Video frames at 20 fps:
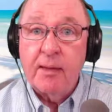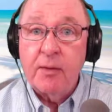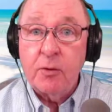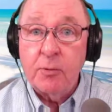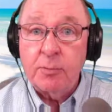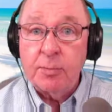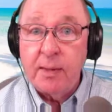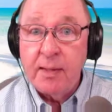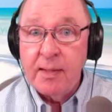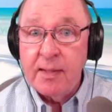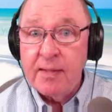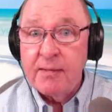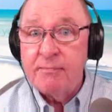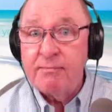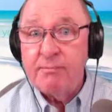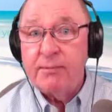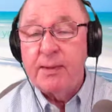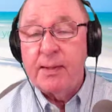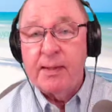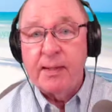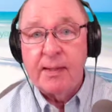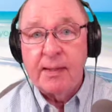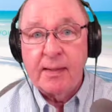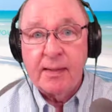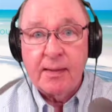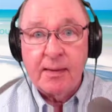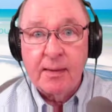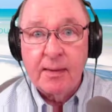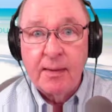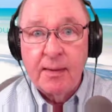I hope every
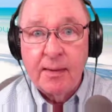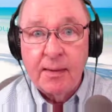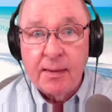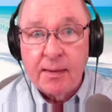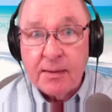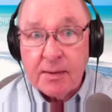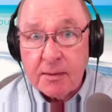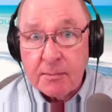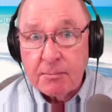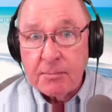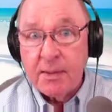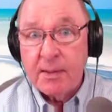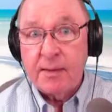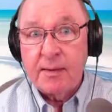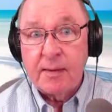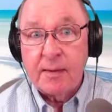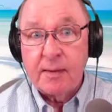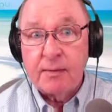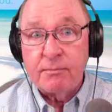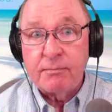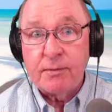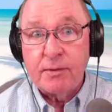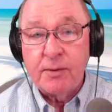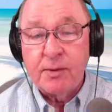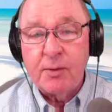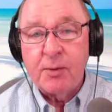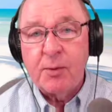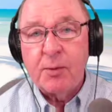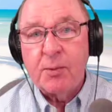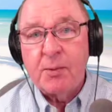day is a payday for
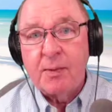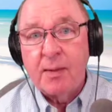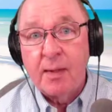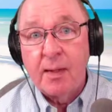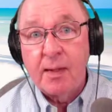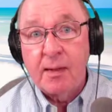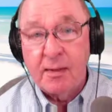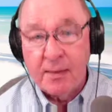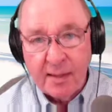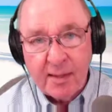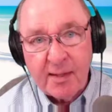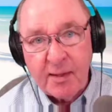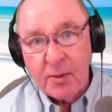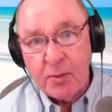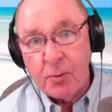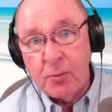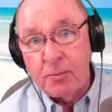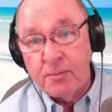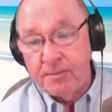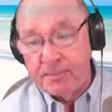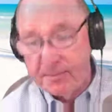you. Thank you.